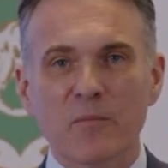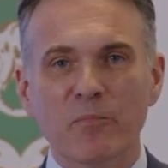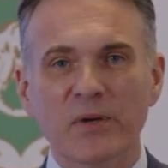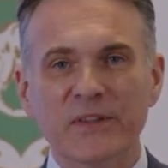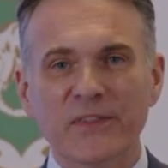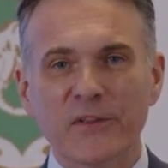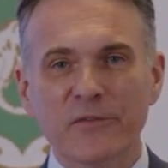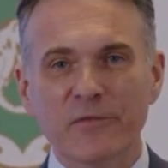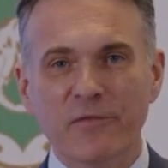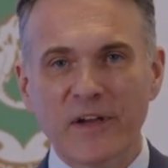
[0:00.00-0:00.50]

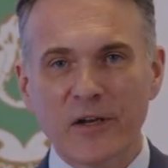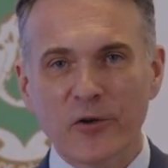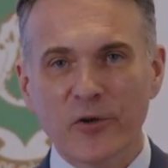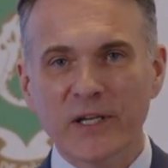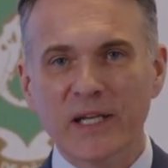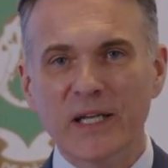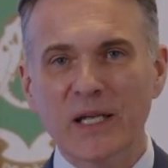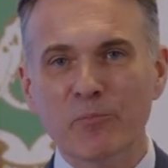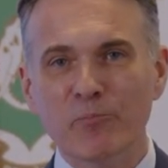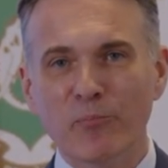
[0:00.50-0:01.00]
But the
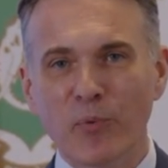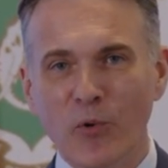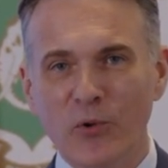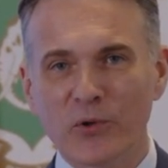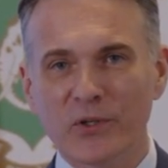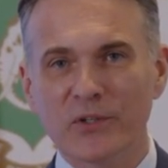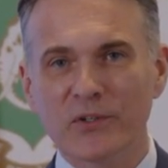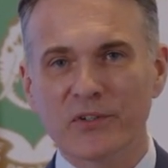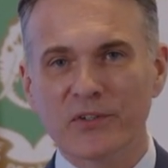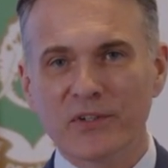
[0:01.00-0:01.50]
very
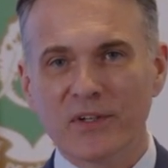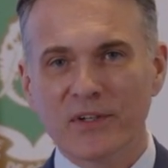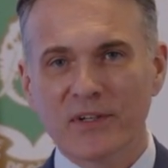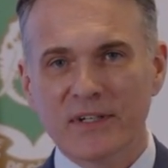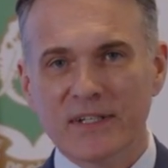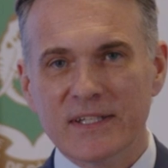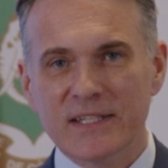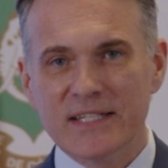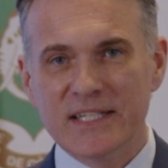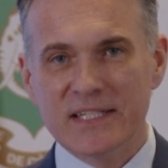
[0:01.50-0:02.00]
important
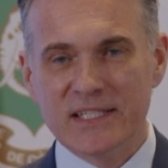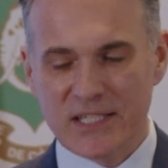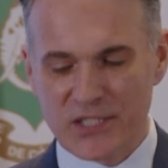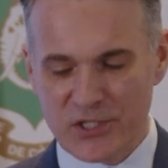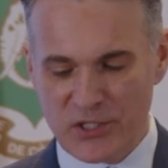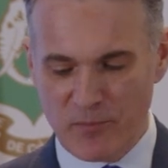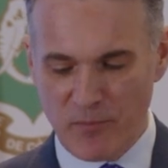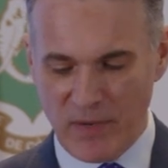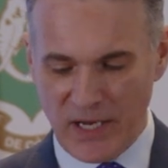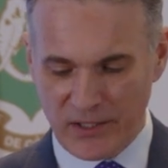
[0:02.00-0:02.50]

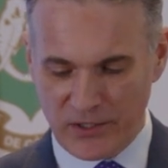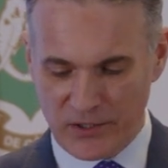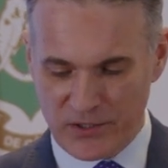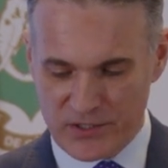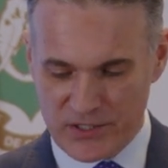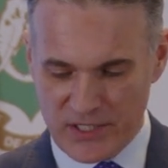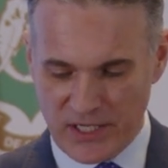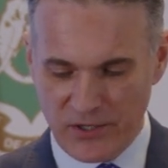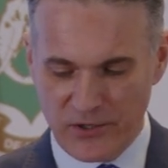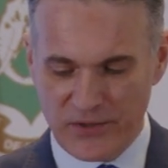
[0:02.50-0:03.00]
decision
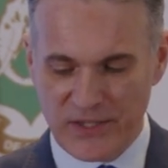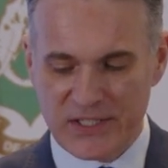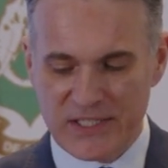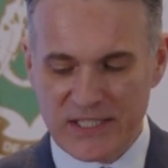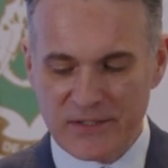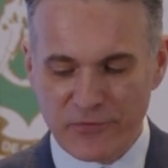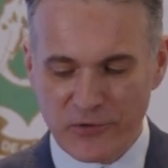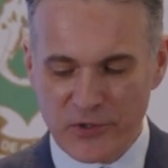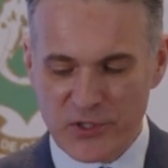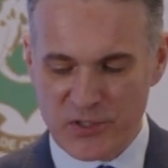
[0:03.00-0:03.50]
makers here, the
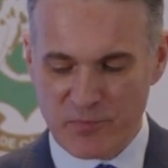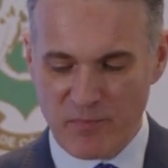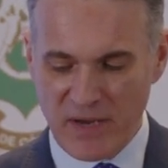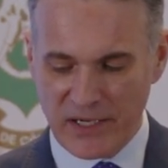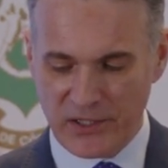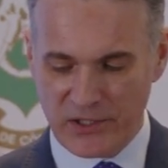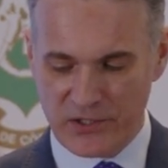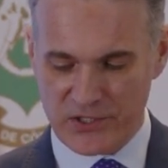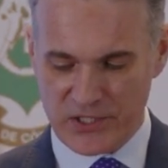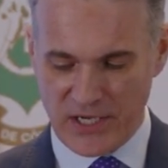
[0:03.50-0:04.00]
difference
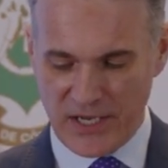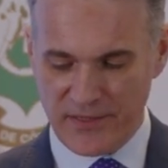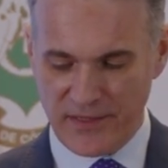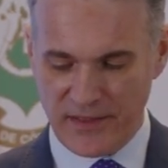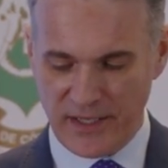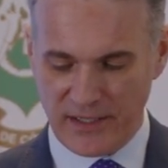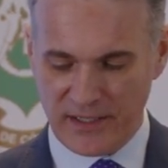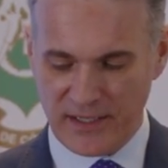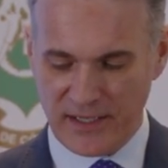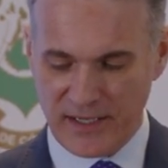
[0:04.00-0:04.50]
makers, I
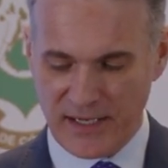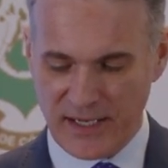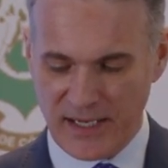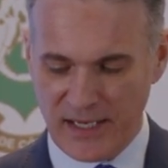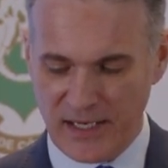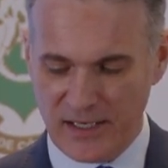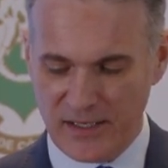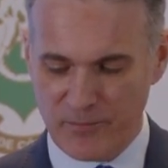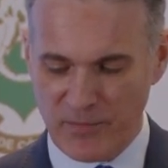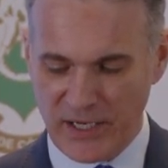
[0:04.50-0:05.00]
think,
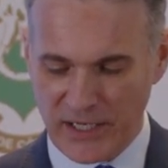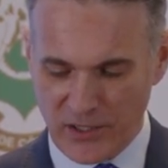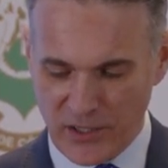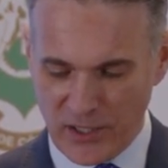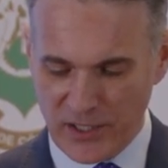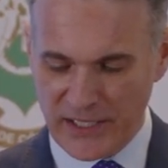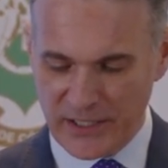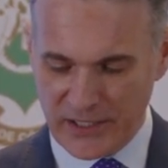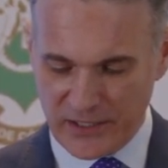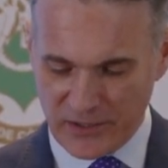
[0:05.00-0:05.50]
and my
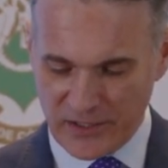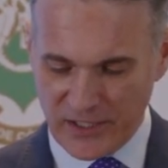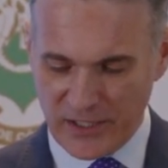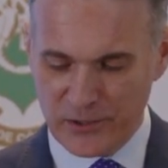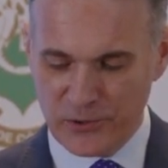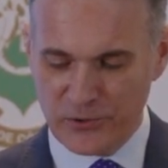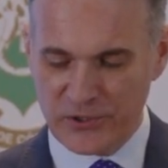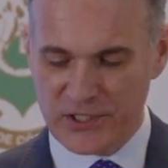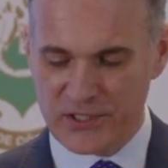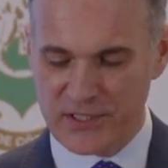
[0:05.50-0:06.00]
colleague
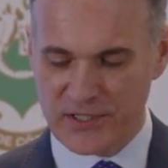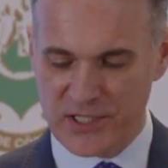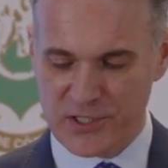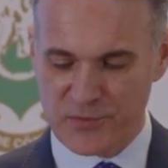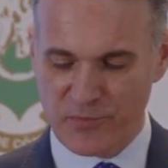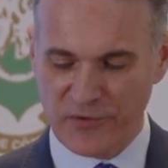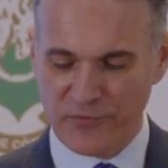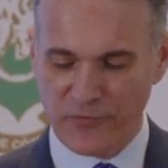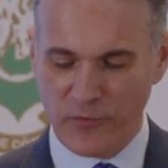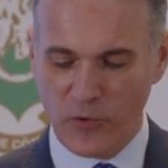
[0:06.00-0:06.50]
alluded to
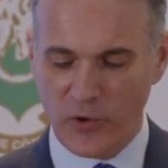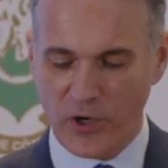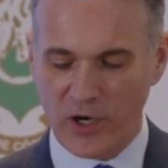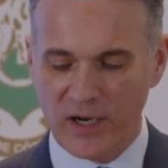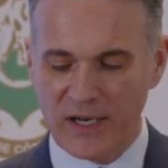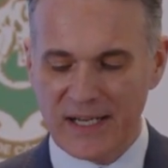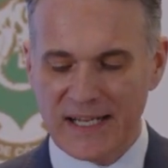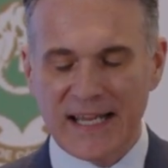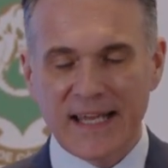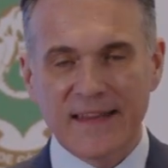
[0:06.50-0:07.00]
this before,
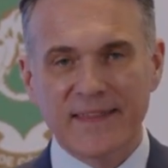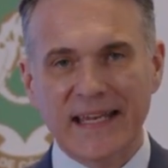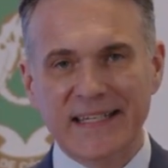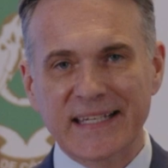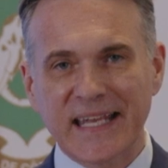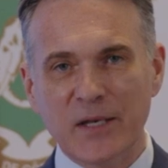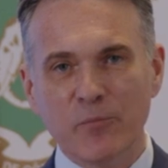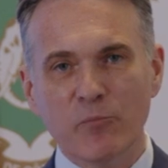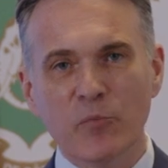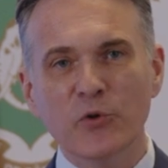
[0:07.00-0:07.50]

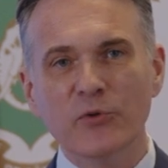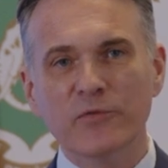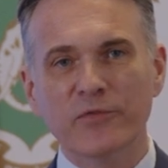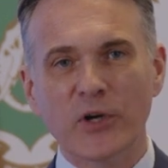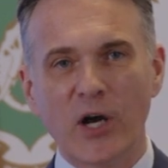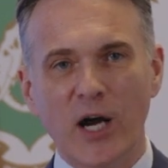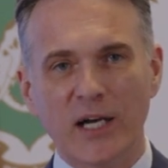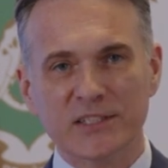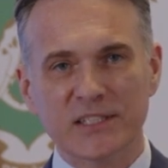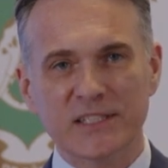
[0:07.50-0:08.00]
that can
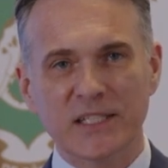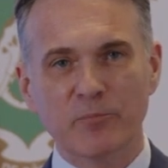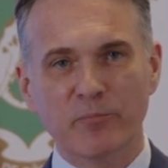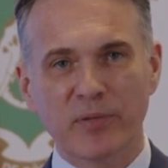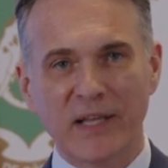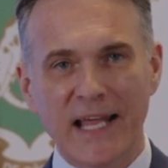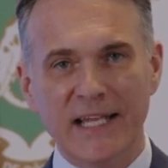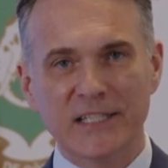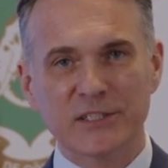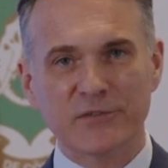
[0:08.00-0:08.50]
move costed
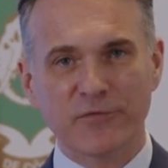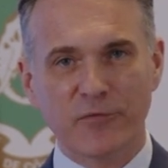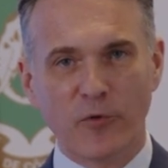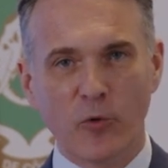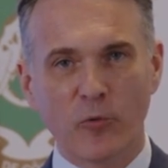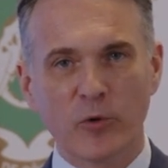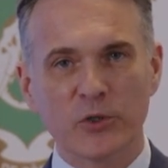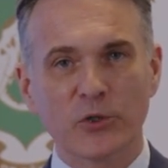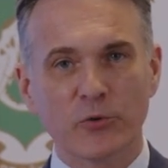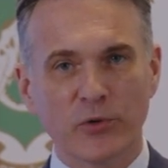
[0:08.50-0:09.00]
plans
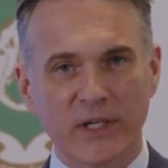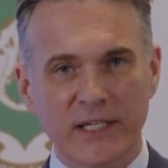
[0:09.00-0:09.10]
forward